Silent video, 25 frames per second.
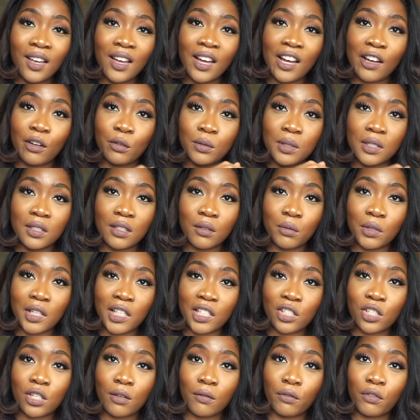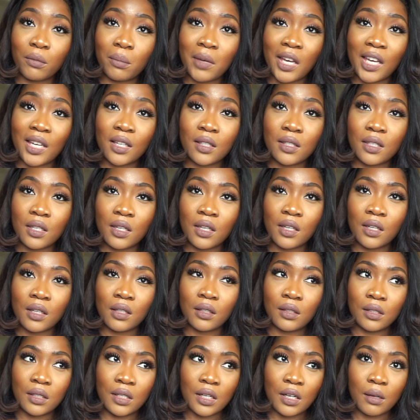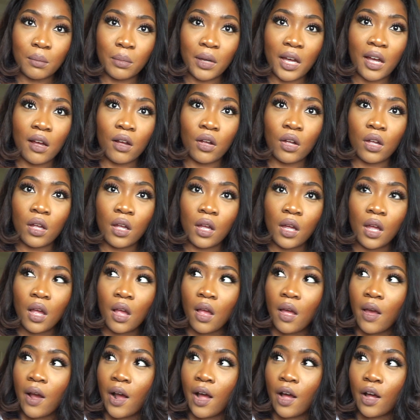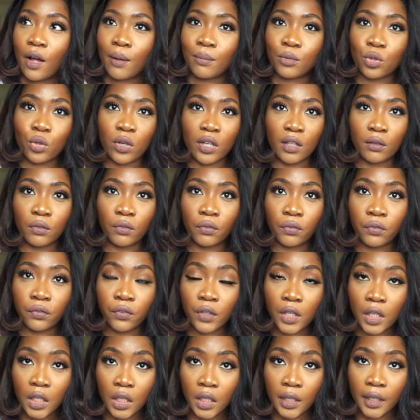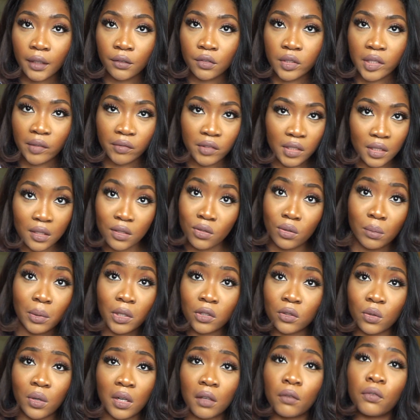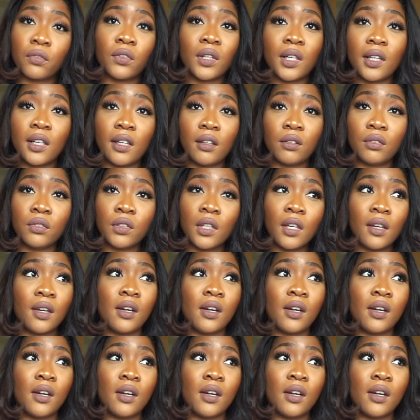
I was in a relationship from 18 till about 25, 17 to about 25.